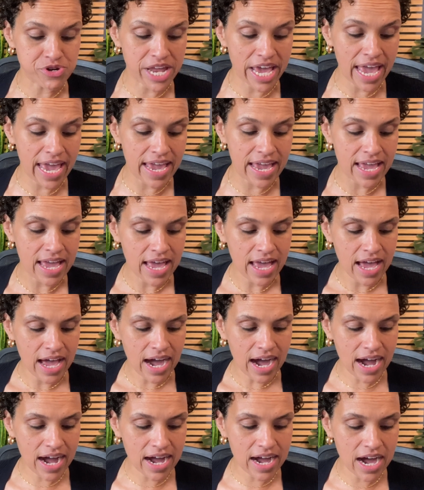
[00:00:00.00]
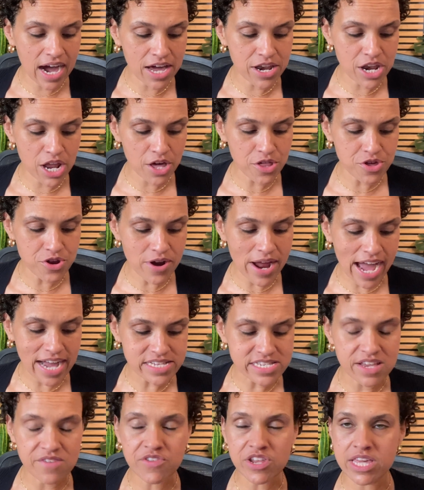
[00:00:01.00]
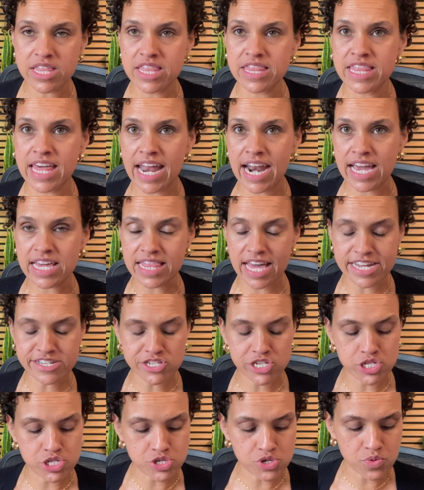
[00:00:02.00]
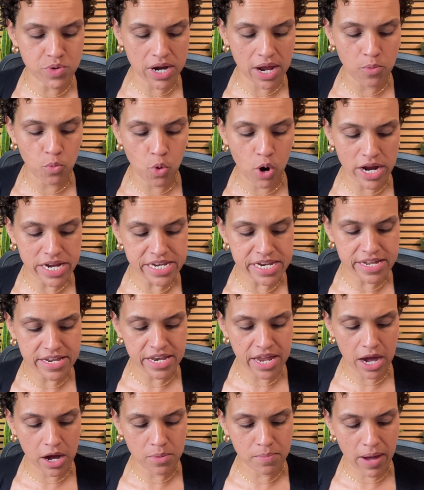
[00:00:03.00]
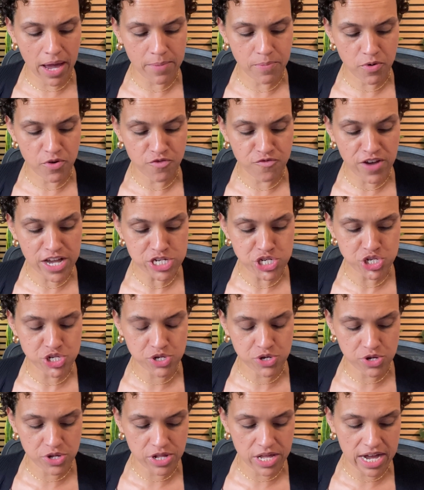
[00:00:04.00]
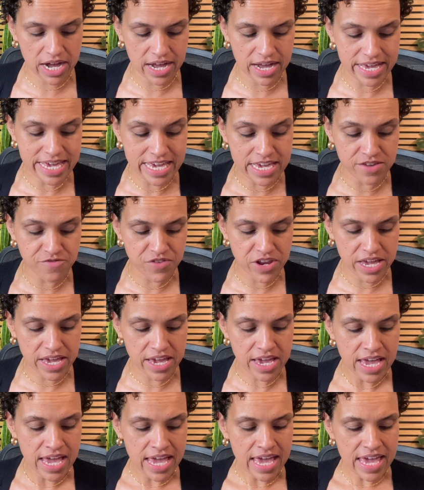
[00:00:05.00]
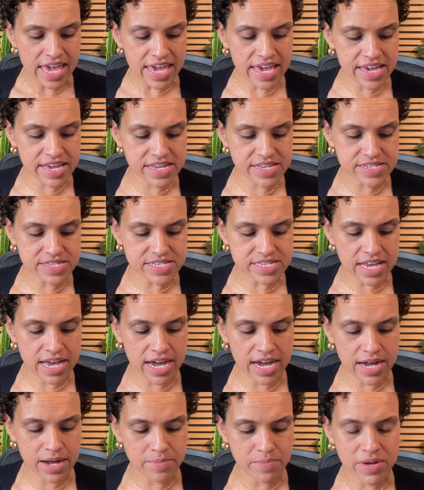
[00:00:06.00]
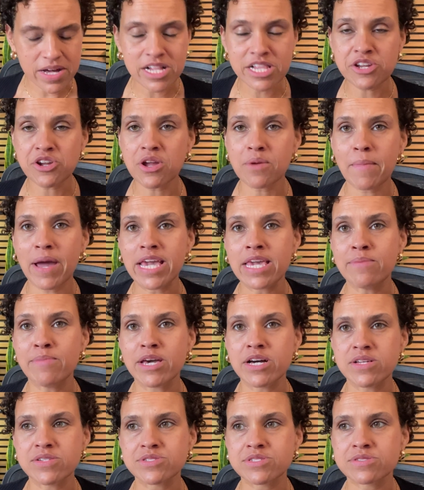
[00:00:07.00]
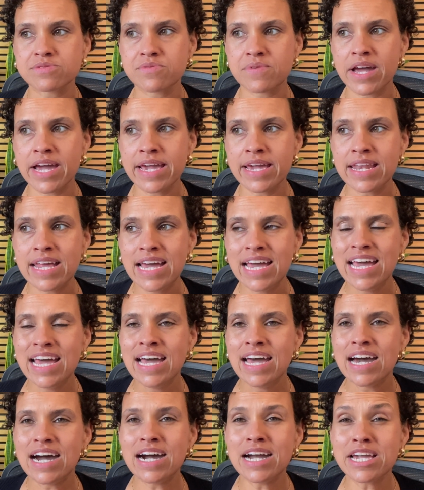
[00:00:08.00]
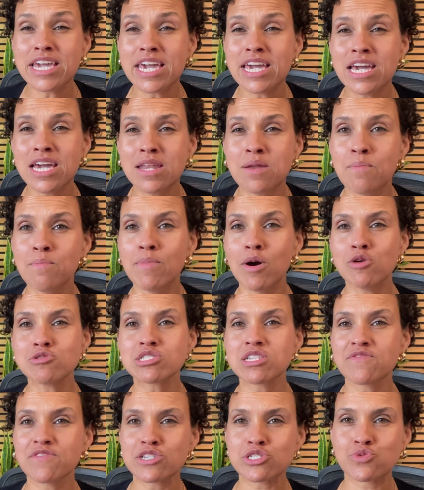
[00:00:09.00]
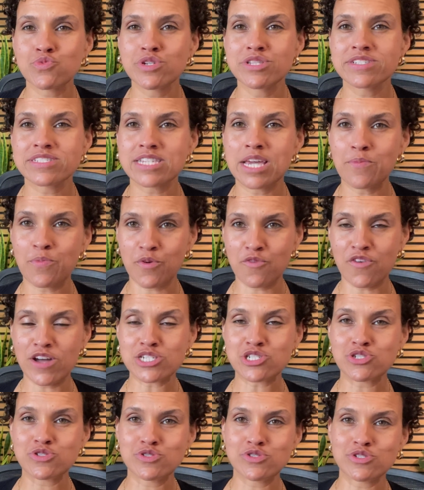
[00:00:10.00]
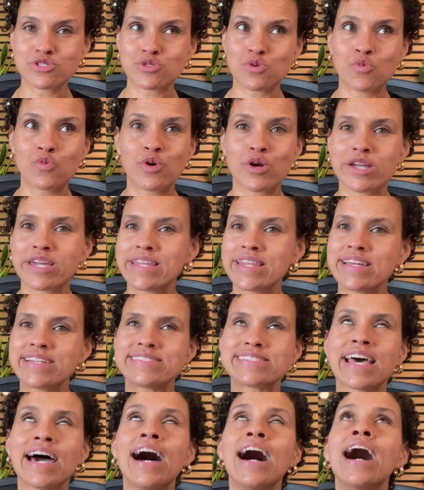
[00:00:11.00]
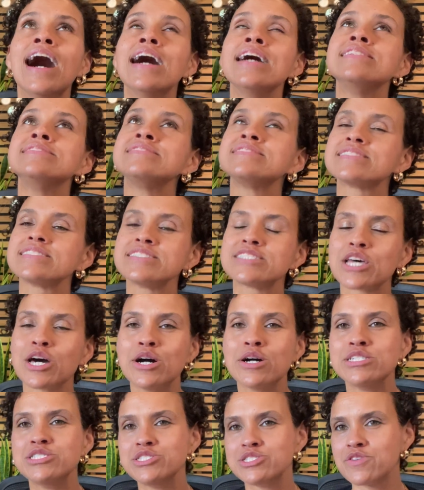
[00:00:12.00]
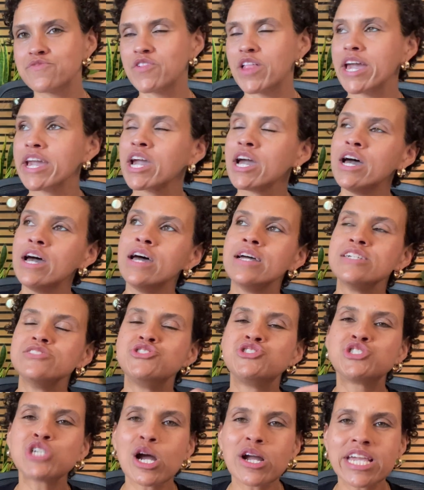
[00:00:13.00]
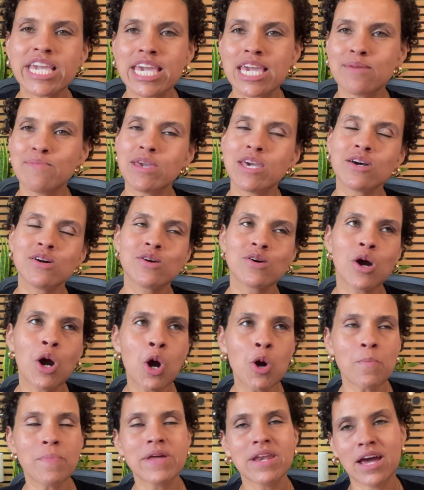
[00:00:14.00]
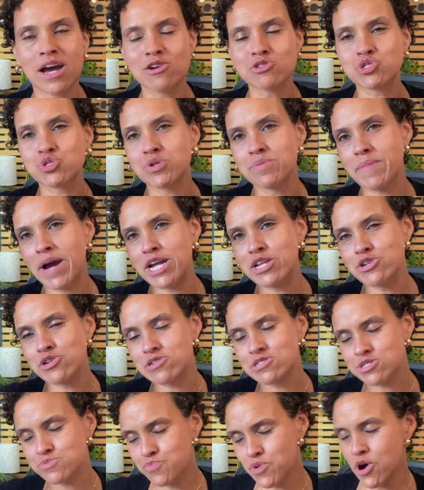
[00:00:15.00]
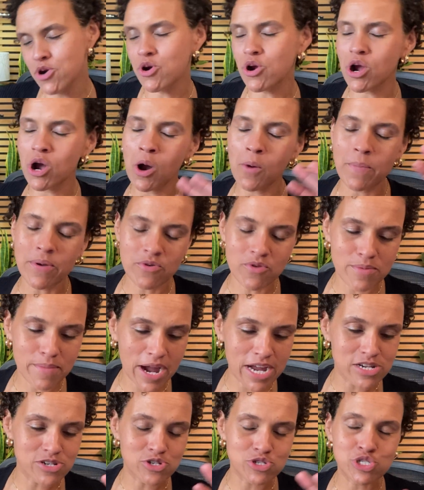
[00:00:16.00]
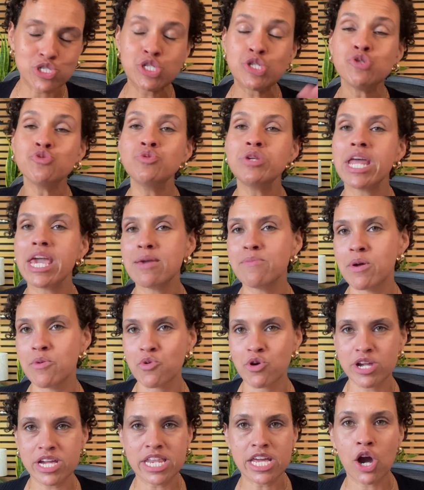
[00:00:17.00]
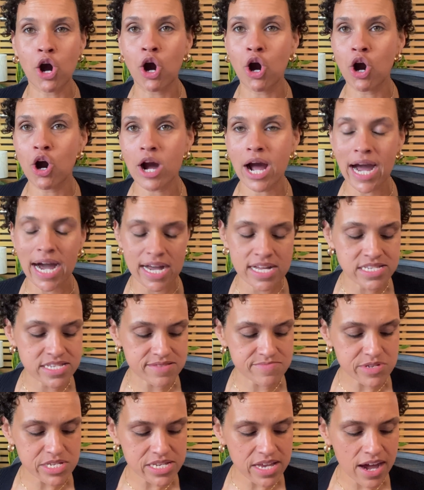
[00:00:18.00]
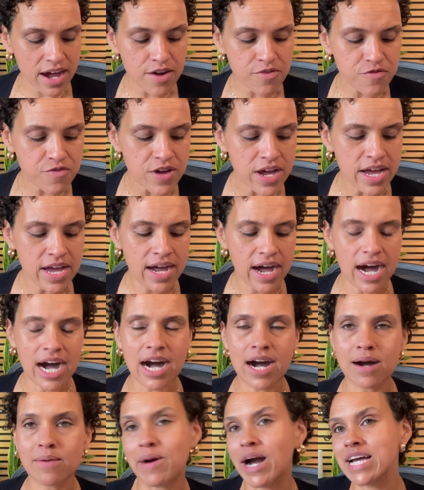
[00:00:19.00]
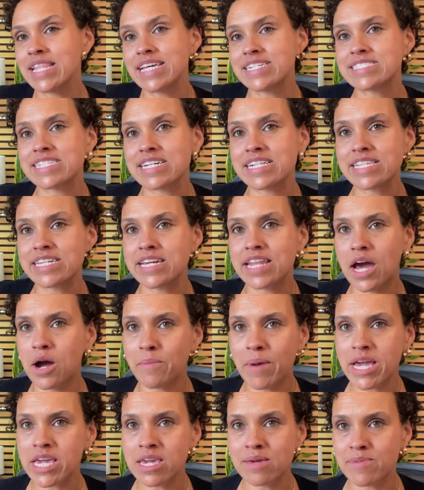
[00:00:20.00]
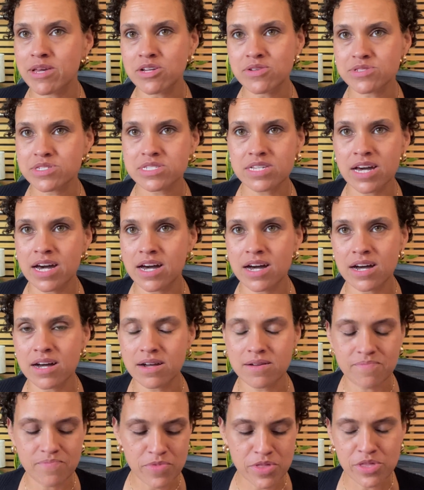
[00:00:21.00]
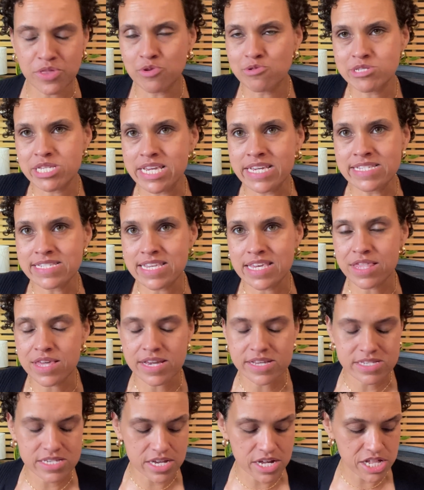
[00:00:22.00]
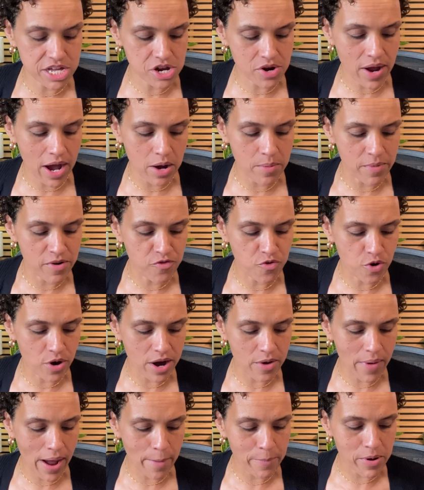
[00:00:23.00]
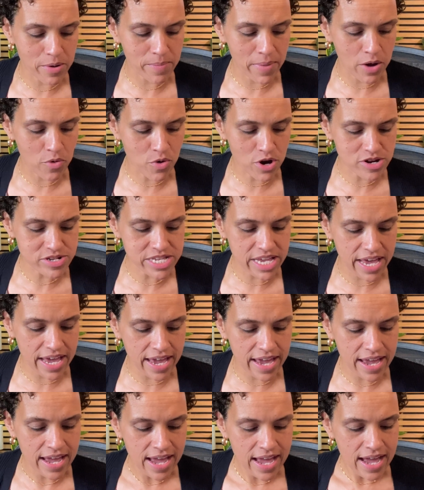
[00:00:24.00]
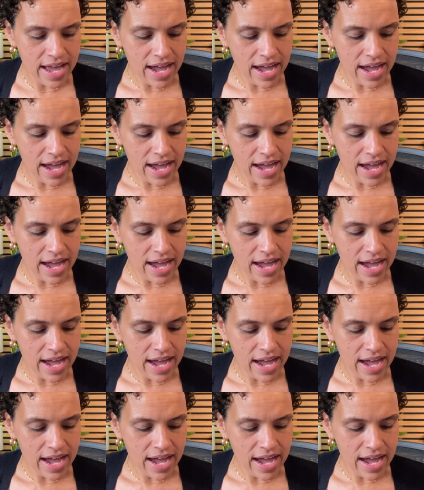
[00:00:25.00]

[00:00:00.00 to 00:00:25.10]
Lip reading: day. Another activity that I like to do when I'm winding down my professional evening is clearing my emails, right? Again, most of us real estate professionals, we're getting tons and tons of like junk email, open house reminders, broker open reminders, you name it. We're getting all kinds of stuff. I like to clean out my emails, those easy things to clear out before I wrap up my workday.